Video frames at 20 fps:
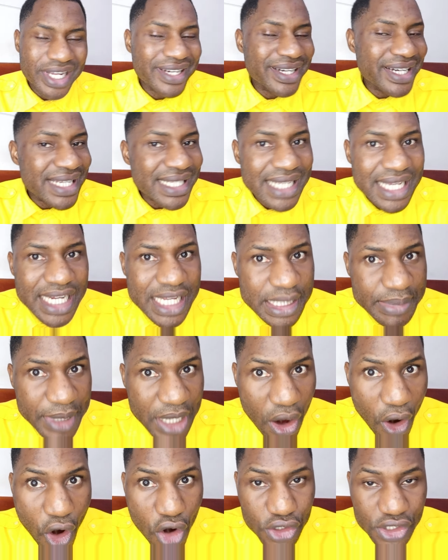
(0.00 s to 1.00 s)
The reason is
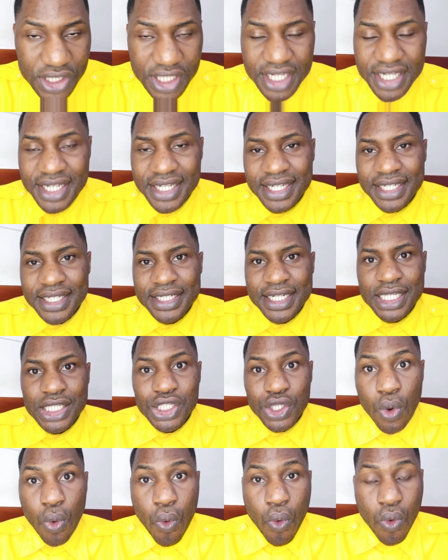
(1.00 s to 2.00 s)
because
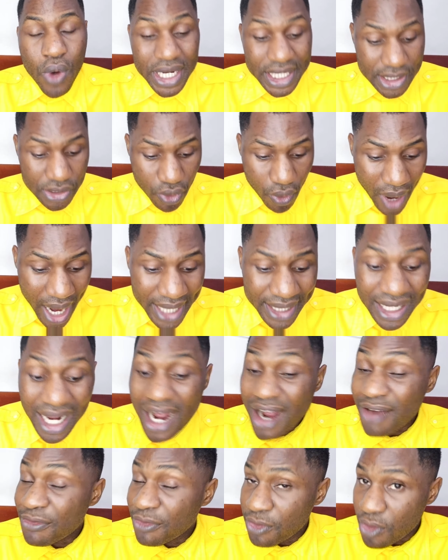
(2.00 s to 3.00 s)
this school is
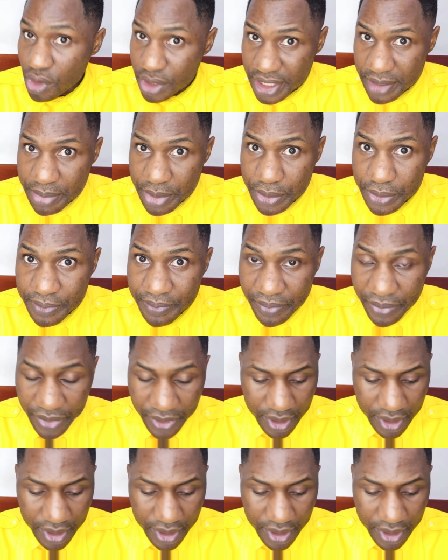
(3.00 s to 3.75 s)
quite affordable.